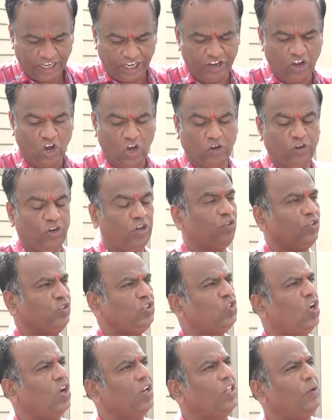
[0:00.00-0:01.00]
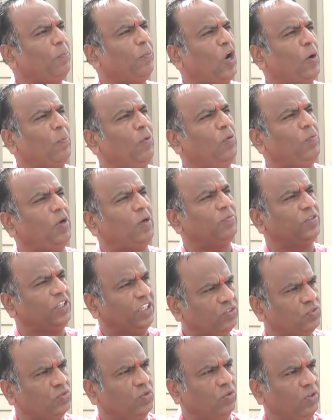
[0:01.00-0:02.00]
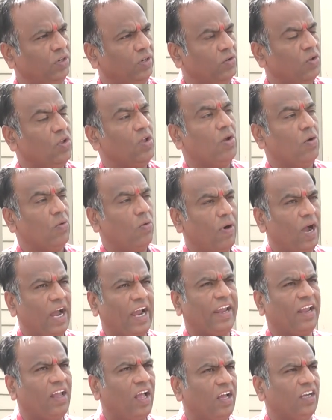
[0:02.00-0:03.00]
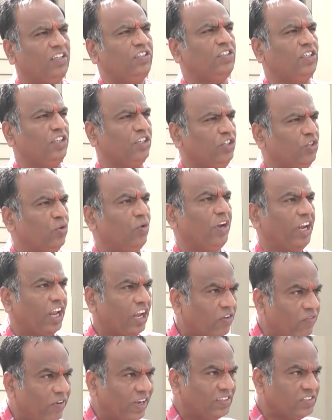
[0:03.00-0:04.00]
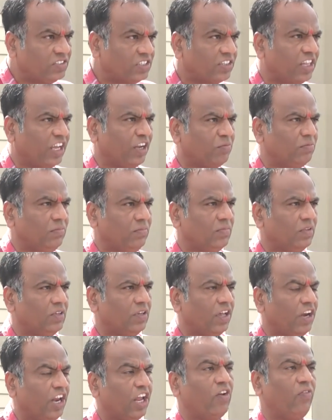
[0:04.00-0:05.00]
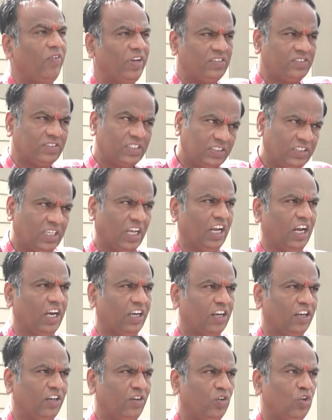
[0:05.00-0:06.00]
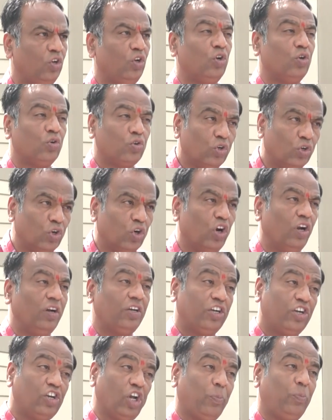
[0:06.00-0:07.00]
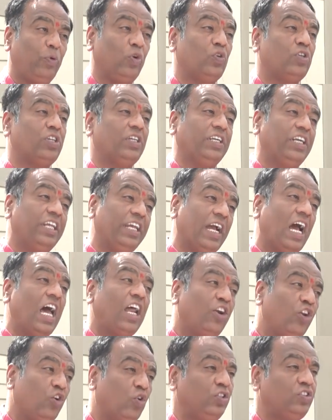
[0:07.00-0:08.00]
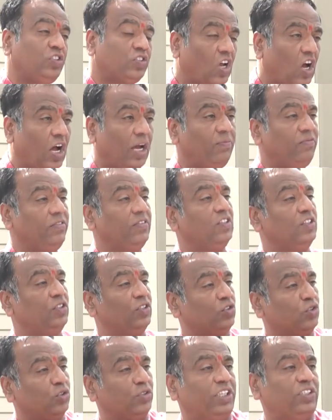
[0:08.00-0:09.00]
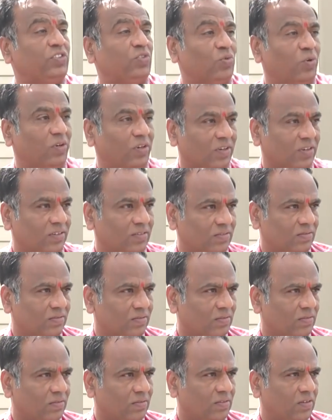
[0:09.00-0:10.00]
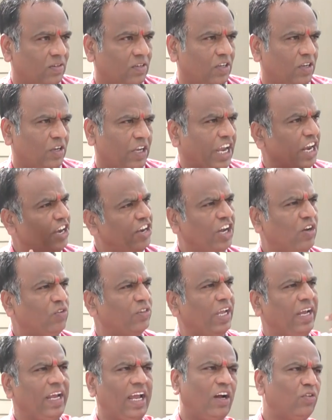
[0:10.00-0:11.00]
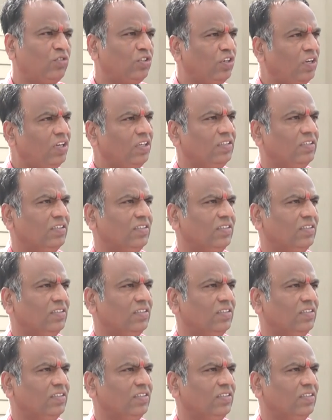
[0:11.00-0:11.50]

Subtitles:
In order to solve the problem of this school, why can't you request the Sangathan to depute DRDO staff to this school? Anyhow, they have to